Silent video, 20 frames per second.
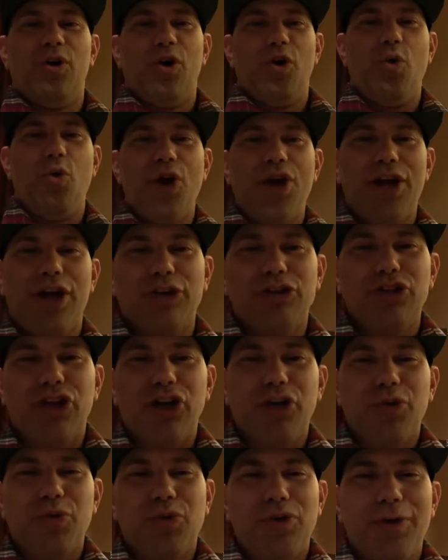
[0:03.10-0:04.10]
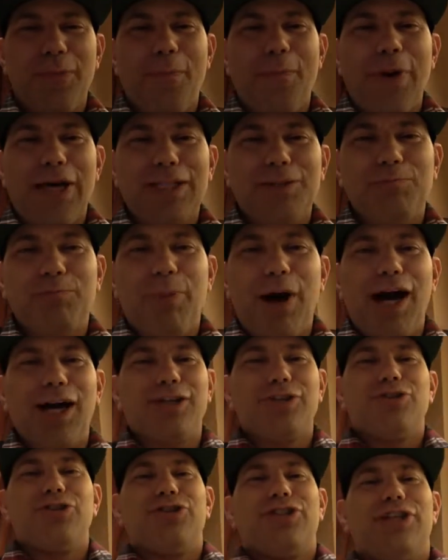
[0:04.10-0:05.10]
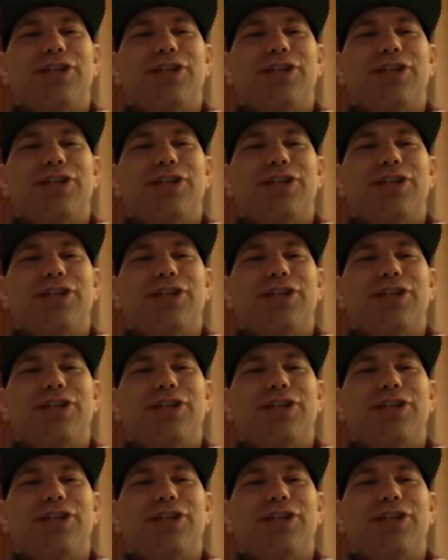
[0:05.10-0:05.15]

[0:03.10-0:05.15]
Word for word: We are talking to one of the best boxers